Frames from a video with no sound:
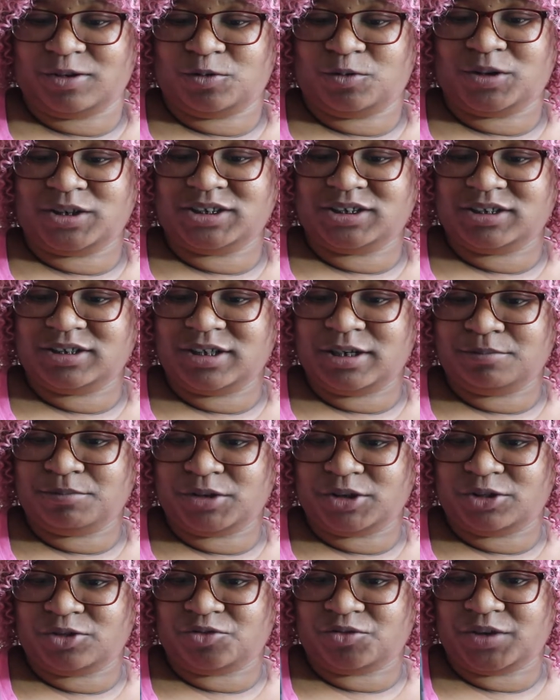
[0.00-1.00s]
Question
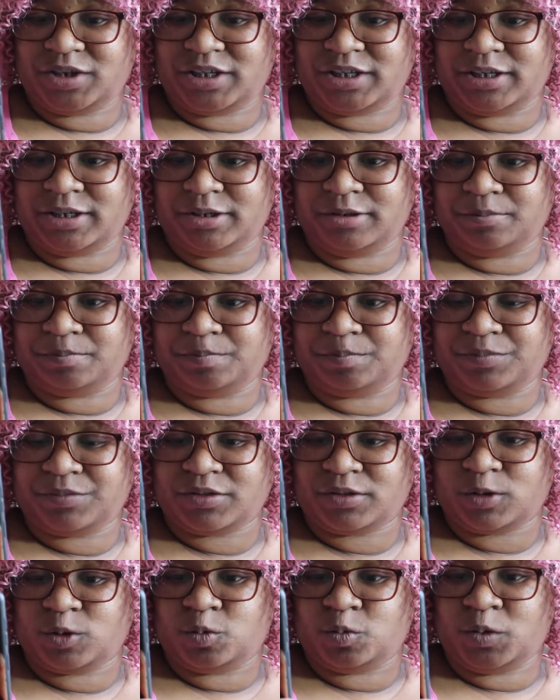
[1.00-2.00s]
number three,
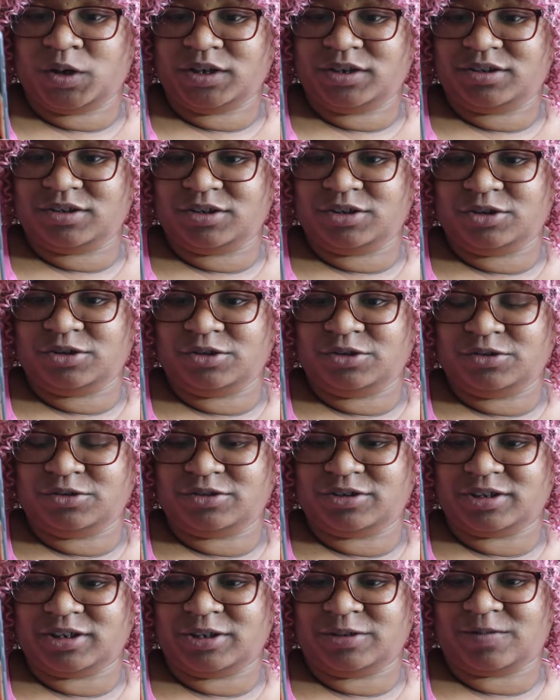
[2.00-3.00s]
what do you
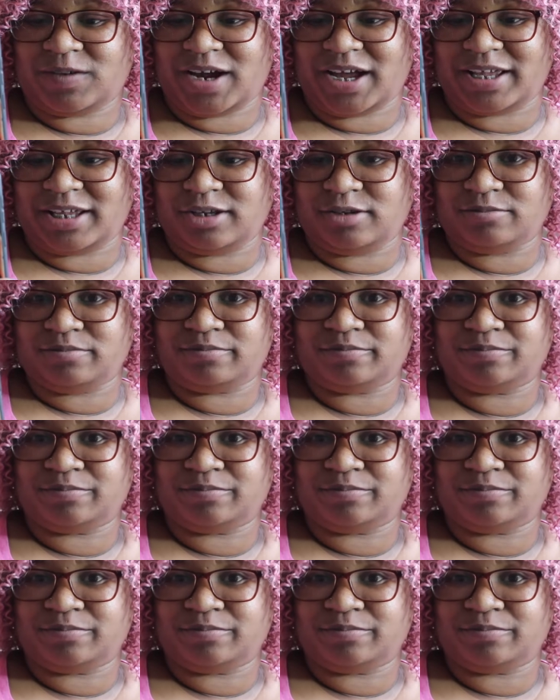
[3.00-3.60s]
usually write?